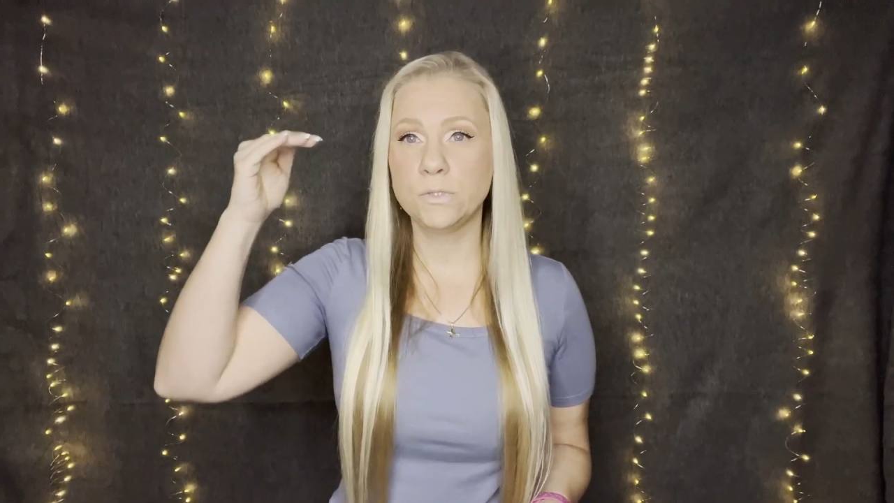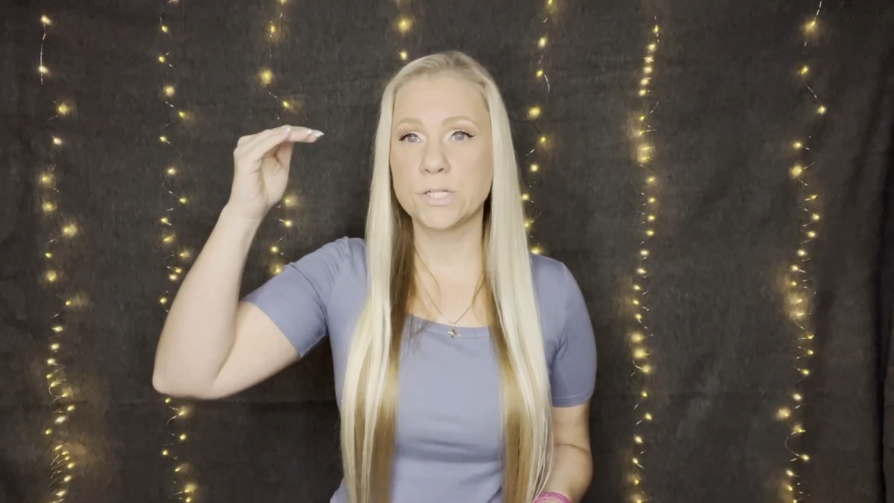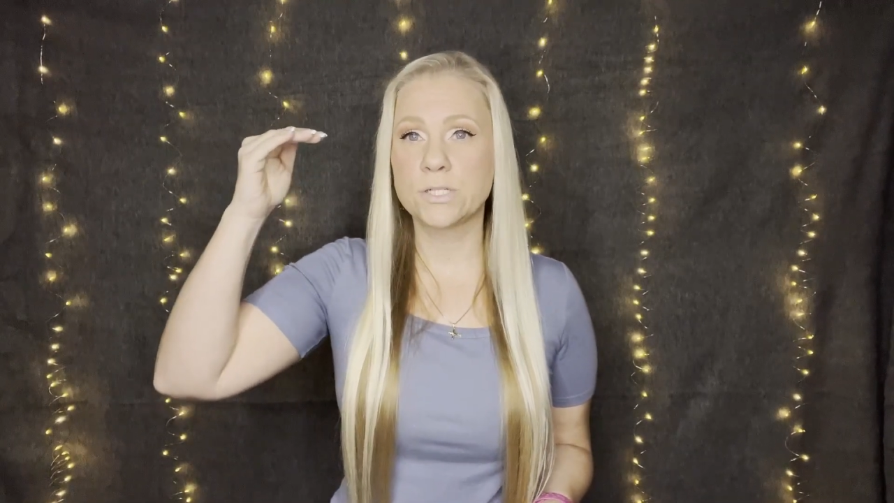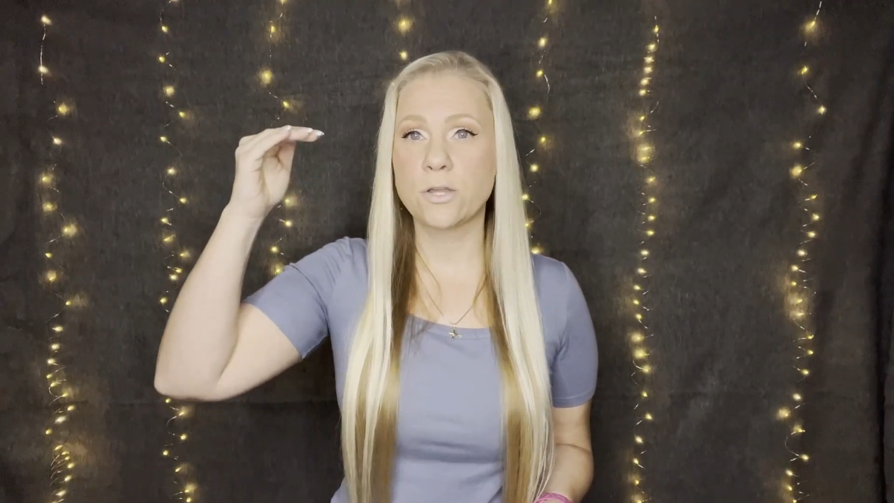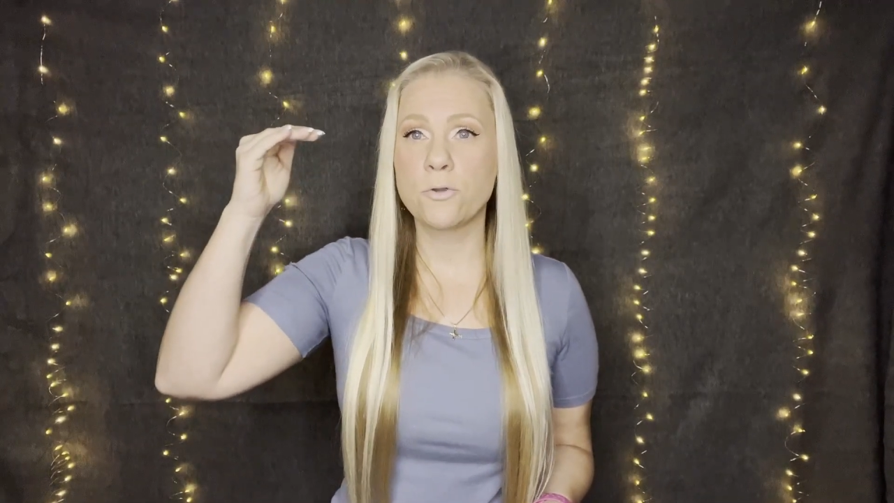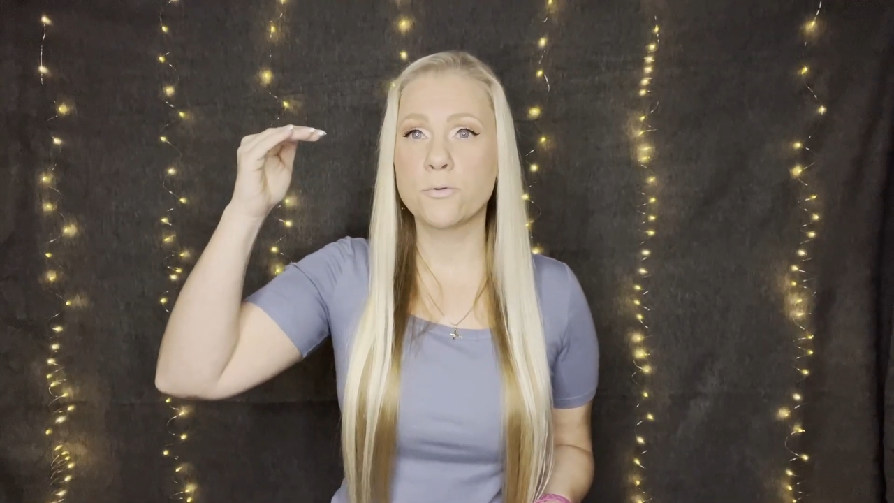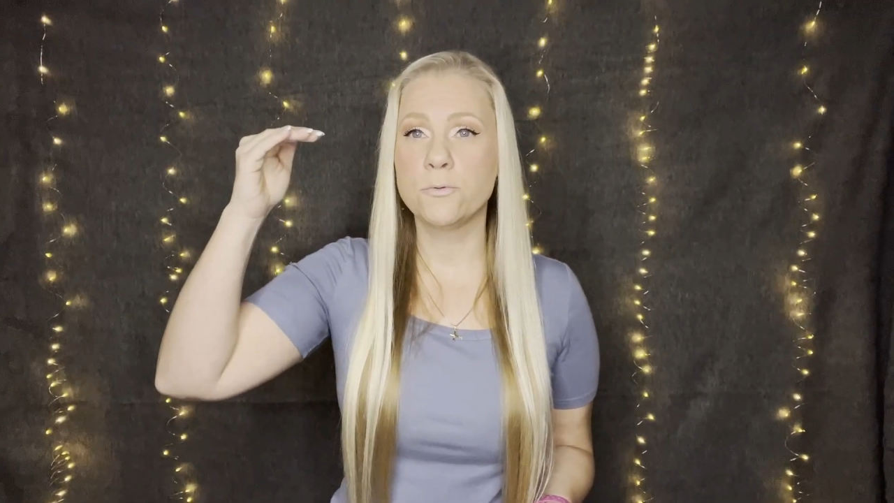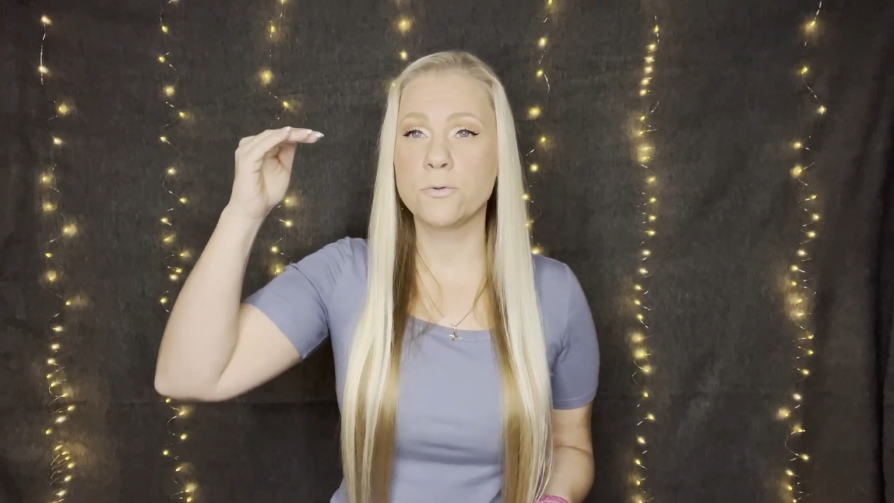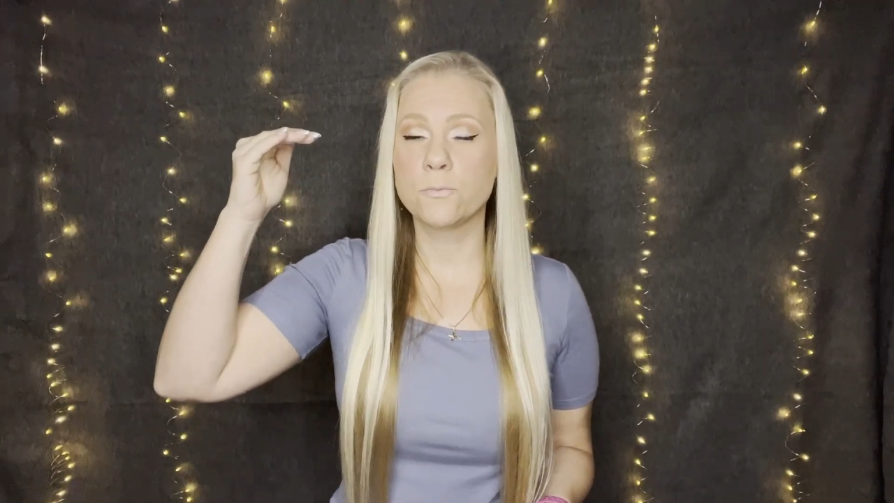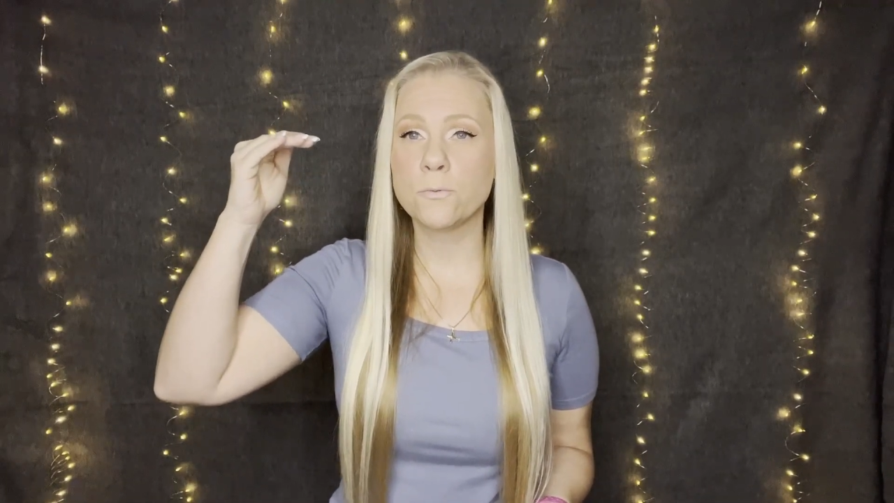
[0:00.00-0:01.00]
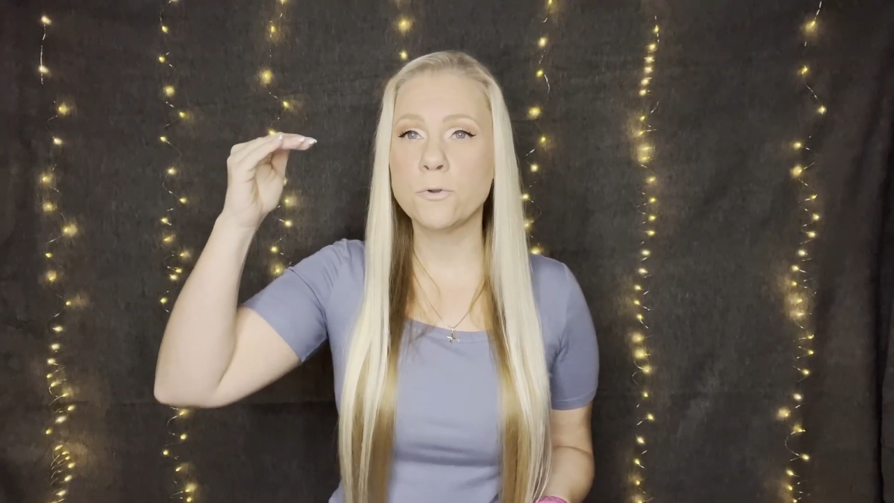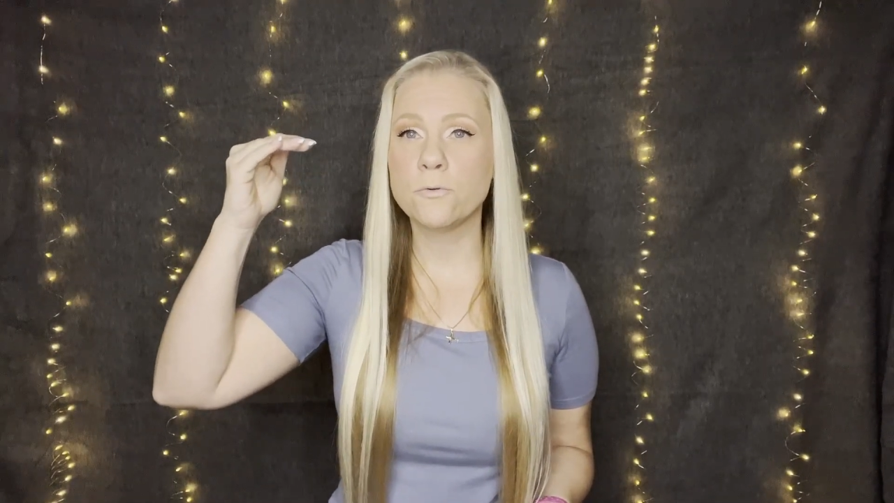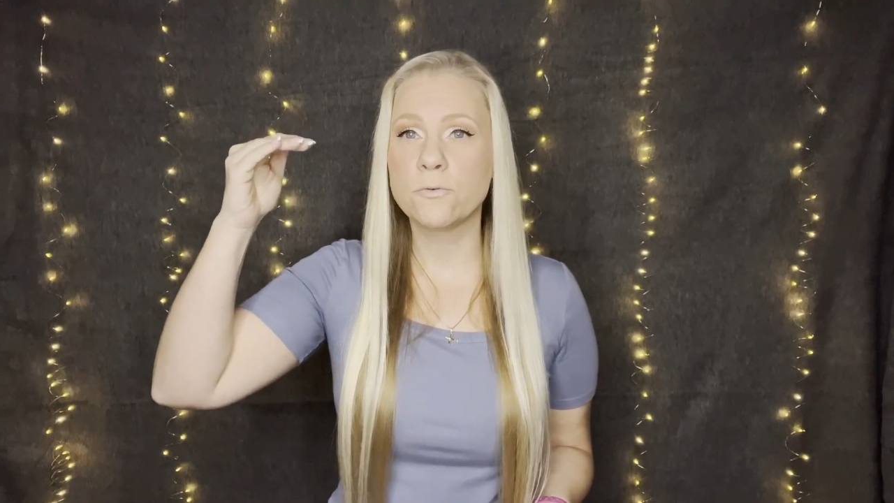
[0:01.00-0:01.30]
just go through the roof,